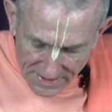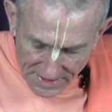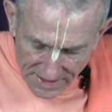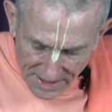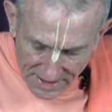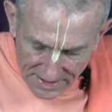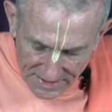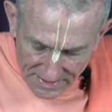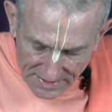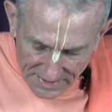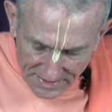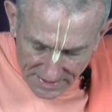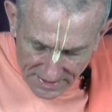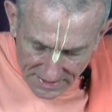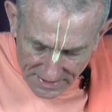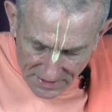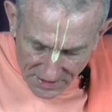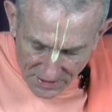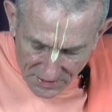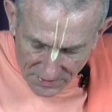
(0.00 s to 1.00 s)
that
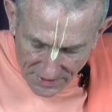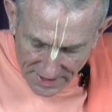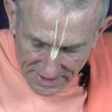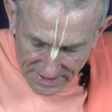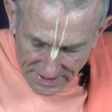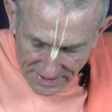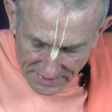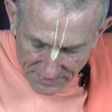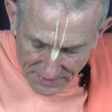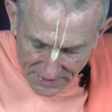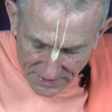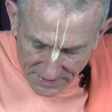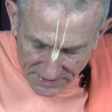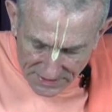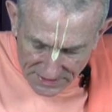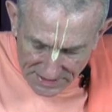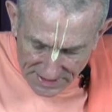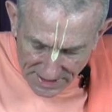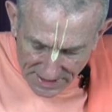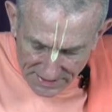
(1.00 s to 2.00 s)
aquatic
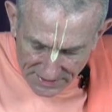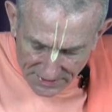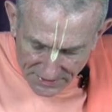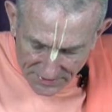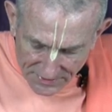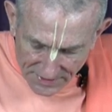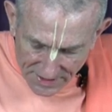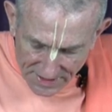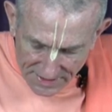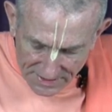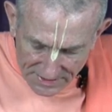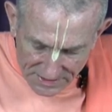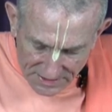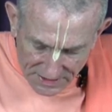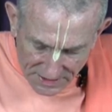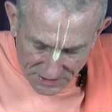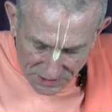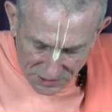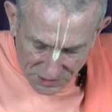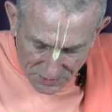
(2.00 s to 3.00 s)
birds like the
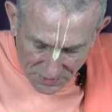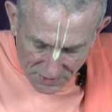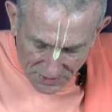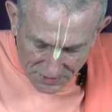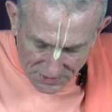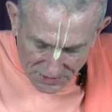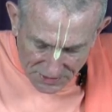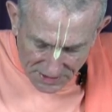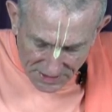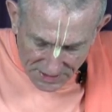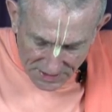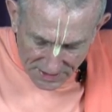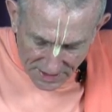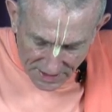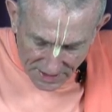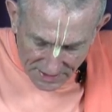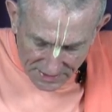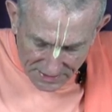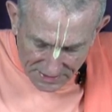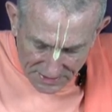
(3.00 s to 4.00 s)
cranes and swans and
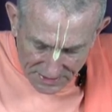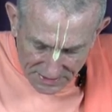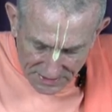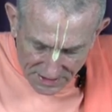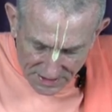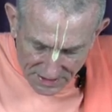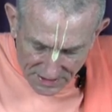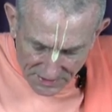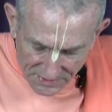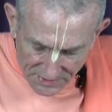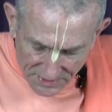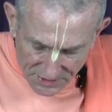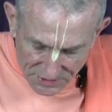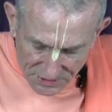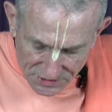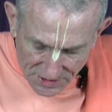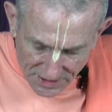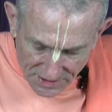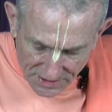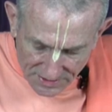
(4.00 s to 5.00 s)
ducks were
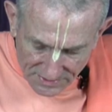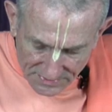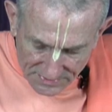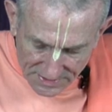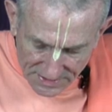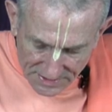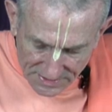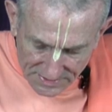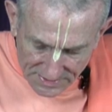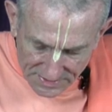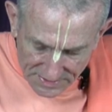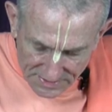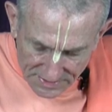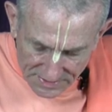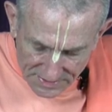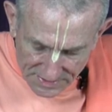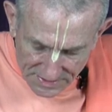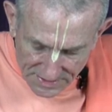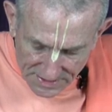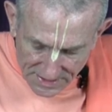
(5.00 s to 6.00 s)
charmed.
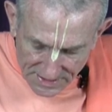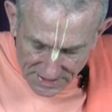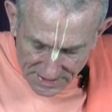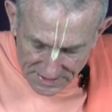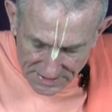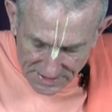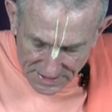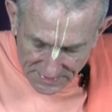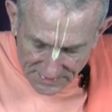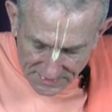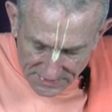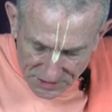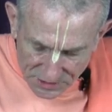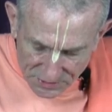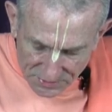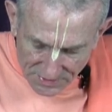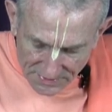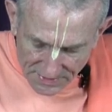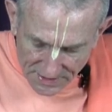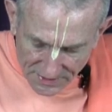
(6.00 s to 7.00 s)
Instead of
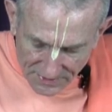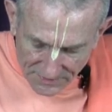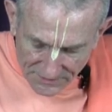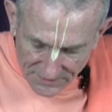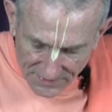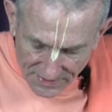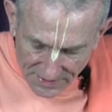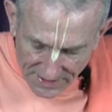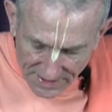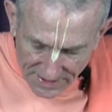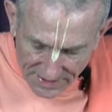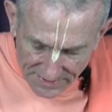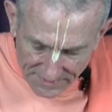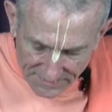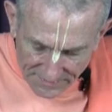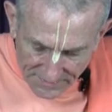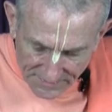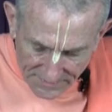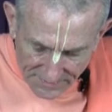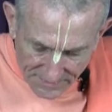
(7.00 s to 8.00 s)
swimming or
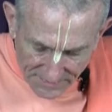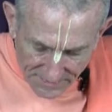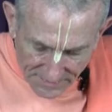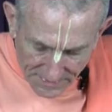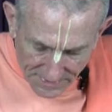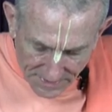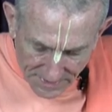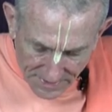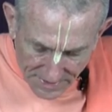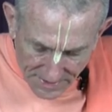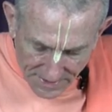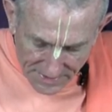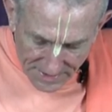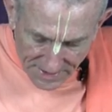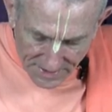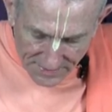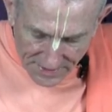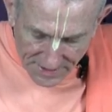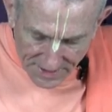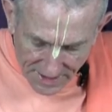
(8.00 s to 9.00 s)
flying,
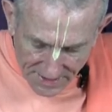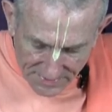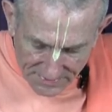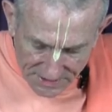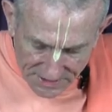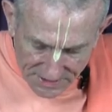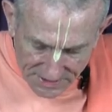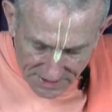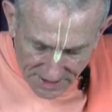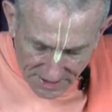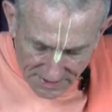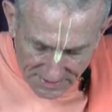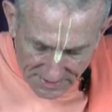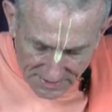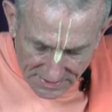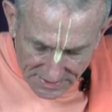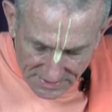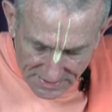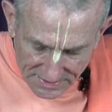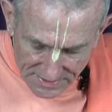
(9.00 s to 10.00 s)
they became
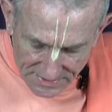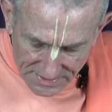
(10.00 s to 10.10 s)
stunned.